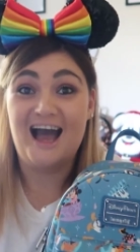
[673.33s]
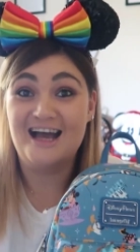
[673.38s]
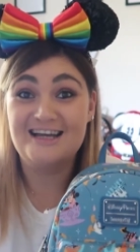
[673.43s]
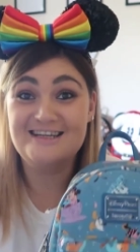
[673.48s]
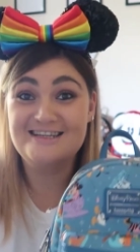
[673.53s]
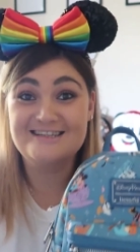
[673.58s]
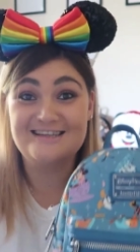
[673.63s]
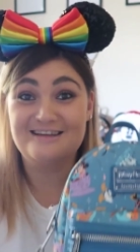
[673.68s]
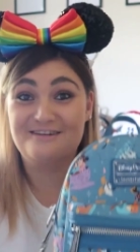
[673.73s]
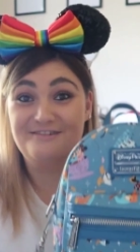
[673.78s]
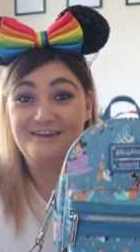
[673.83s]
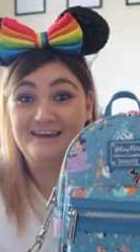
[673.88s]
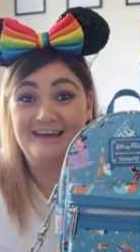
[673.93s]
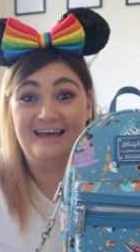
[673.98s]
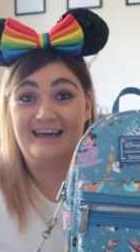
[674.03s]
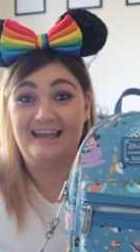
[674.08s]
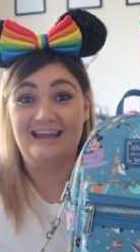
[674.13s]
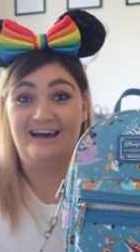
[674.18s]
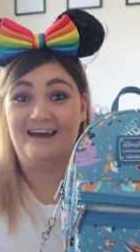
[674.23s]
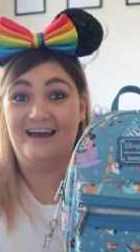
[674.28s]
I just love
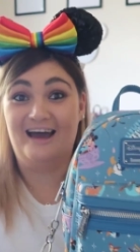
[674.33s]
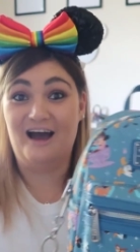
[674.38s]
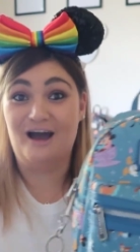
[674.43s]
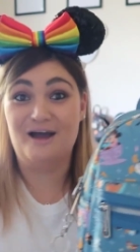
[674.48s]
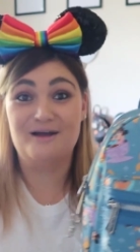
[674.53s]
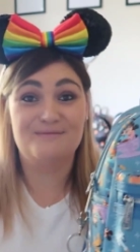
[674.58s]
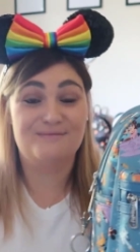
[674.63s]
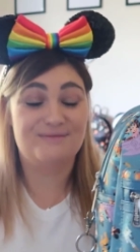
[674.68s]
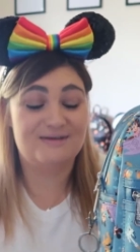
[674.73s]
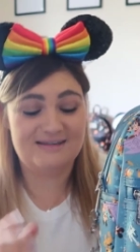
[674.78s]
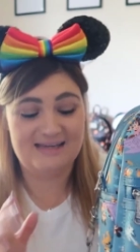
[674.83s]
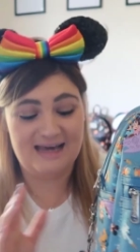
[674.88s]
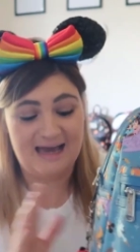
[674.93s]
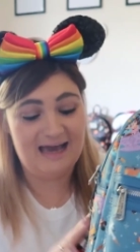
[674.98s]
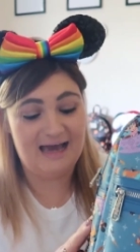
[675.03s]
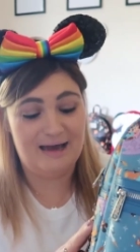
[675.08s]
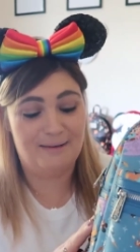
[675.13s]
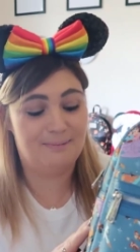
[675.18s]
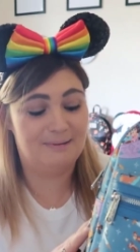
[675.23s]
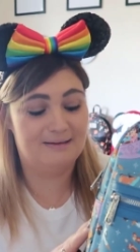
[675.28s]
it. Like, I would
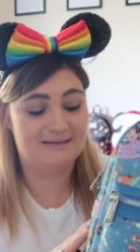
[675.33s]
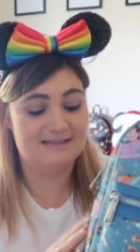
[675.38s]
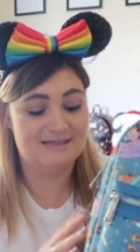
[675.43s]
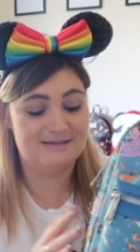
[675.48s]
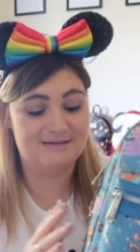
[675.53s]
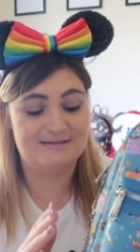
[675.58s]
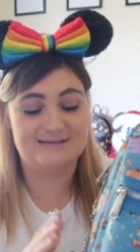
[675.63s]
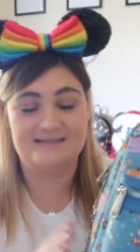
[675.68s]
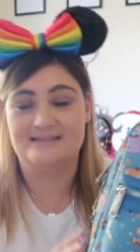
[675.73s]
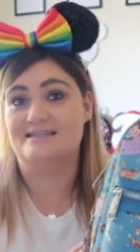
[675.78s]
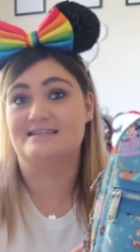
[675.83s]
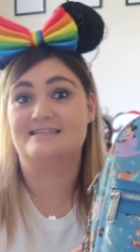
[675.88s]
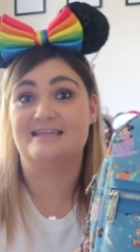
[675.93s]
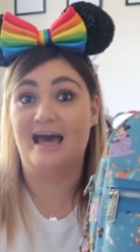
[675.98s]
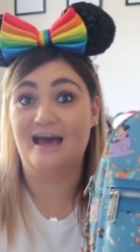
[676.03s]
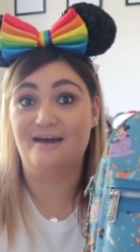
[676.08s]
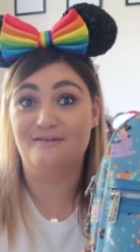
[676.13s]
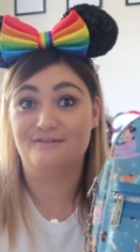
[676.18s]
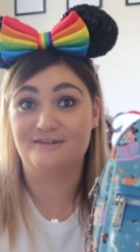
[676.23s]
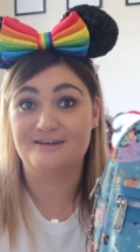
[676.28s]
happily use this
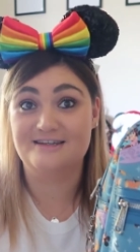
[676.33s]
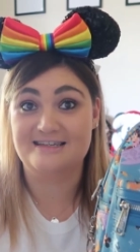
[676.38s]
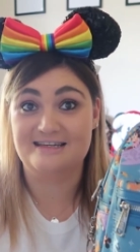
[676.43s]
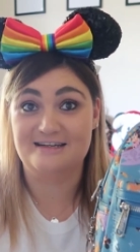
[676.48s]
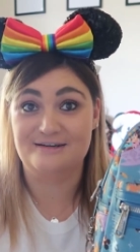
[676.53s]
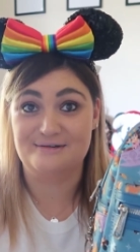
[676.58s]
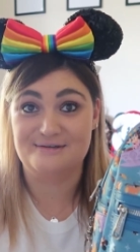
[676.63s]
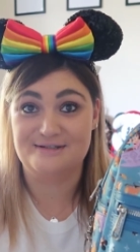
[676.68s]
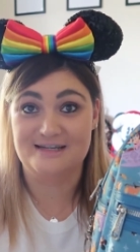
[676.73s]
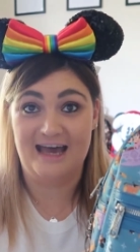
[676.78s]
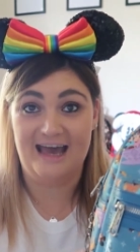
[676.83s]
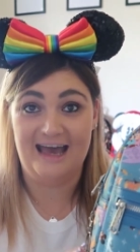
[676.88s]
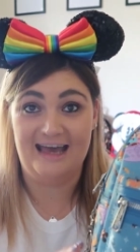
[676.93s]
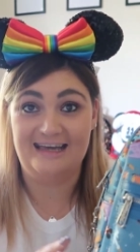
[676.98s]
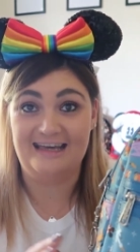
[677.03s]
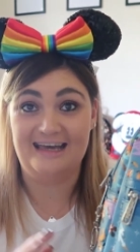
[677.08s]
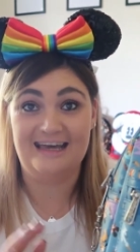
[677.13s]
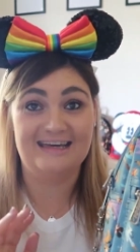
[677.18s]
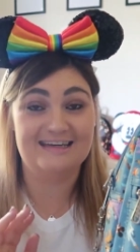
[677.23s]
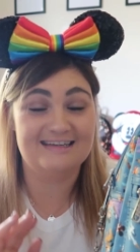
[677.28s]
every single
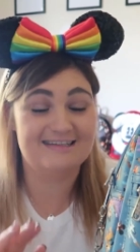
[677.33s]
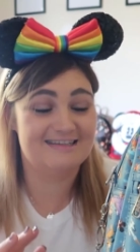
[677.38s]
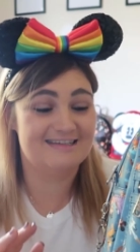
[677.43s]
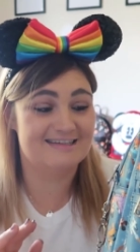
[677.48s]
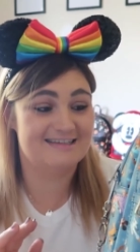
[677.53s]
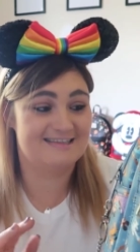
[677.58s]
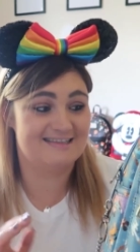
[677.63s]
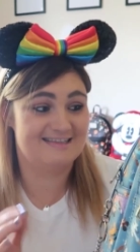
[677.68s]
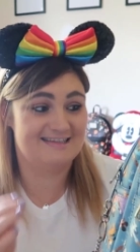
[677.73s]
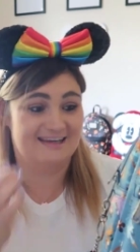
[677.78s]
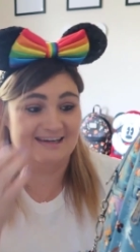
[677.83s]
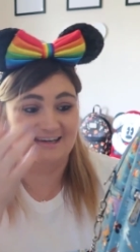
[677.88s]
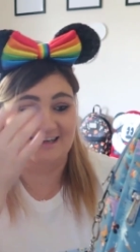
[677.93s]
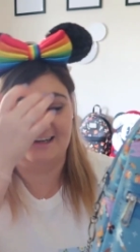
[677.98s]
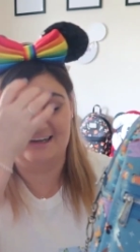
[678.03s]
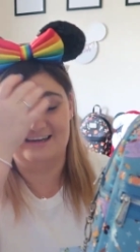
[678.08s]
day. It's just stunning.